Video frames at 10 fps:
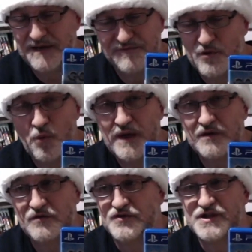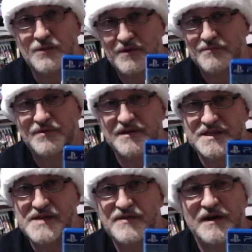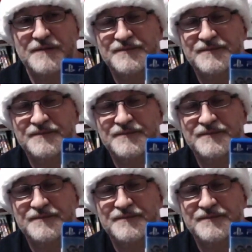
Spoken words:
it for a week or so and completed that.